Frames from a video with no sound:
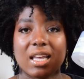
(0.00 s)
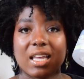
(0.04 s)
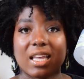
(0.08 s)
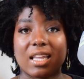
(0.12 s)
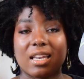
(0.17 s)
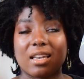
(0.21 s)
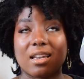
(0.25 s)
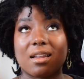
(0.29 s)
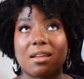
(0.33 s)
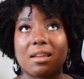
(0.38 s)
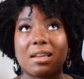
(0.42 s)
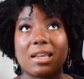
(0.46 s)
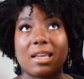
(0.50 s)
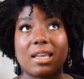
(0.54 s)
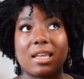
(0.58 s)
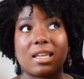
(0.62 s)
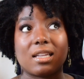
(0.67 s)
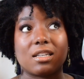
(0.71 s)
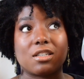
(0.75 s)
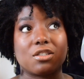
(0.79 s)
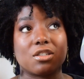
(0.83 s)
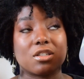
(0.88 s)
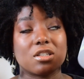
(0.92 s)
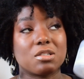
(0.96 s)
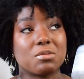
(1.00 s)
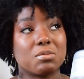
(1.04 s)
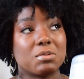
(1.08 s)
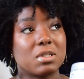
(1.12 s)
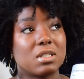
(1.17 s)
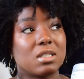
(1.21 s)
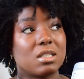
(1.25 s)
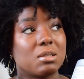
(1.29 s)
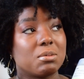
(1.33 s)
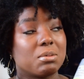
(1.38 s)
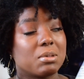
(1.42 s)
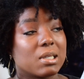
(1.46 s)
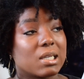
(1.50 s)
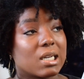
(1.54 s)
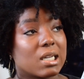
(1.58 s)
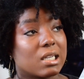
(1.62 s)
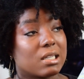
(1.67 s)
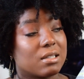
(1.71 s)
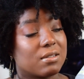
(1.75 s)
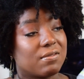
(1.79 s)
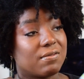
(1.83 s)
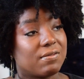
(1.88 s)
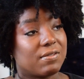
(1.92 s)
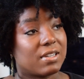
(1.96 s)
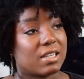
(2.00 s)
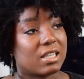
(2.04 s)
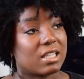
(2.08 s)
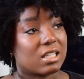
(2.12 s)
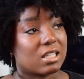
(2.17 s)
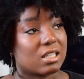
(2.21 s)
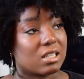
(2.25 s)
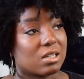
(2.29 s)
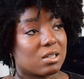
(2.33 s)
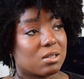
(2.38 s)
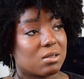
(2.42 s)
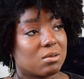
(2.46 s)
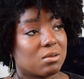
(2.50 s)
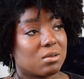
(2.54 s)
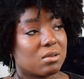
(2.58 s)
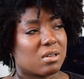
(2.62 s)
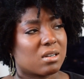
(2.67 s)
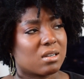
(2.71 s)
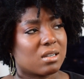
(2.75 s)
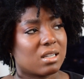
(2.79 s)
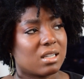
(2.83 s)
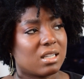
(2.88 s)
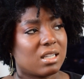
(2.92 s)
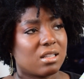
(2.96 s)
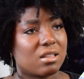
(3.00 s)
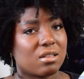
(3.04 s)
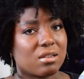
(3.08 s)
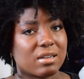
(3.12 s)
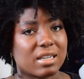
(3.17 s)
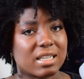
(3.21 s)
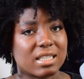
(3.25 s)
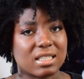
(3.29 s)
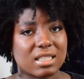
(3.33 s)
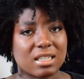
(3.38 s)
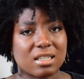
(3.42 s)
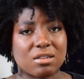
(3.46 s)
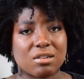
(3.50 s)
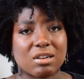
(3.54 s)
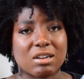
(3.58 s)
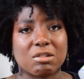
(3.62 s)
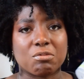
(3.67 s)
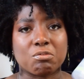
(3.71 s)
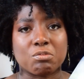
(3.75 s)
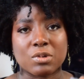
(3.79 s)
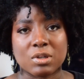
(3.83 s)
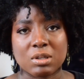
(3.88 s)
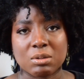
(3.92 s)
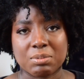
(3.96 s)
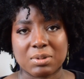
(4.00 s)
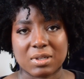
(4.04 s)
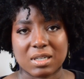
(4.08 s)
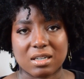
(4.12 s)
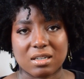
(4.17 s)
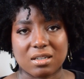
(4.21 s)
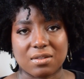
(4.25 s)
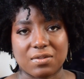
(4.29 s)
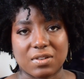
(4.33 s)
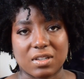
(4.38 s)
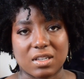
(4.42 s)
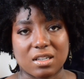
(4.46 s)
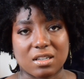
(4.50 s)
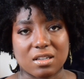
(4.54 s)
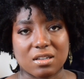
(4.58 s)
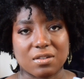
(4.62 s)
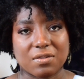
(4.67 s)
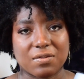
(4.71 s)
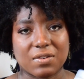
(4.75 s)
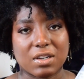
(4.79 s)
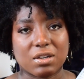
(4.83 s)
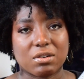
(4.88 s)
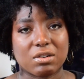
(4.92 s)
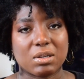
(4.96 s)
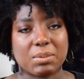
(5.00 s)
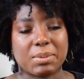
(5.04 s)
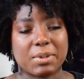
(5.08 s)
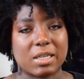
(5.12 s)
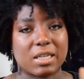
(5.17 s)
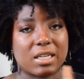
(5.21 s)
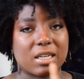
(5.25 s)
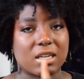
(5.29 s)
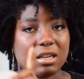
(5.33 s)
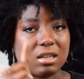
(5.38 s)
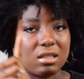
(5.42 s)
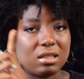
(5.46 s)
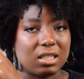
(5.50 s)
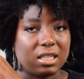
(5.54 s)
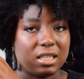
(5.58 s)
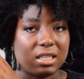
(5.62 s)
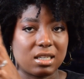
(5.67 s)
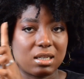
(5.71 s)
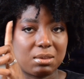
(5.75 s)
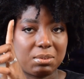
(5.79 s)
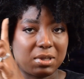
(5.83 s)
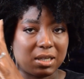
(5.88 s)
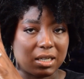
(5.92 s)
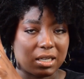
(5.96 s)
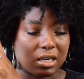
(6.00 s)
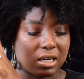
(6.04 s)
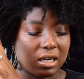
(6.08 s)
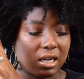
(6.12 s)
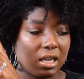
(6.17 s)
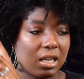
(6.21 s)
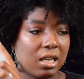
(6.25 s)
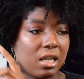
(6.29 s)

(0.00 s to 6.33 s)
and I just recently put out a video, or either I did or I will put out a video. If I already put it out, I'll link it up here.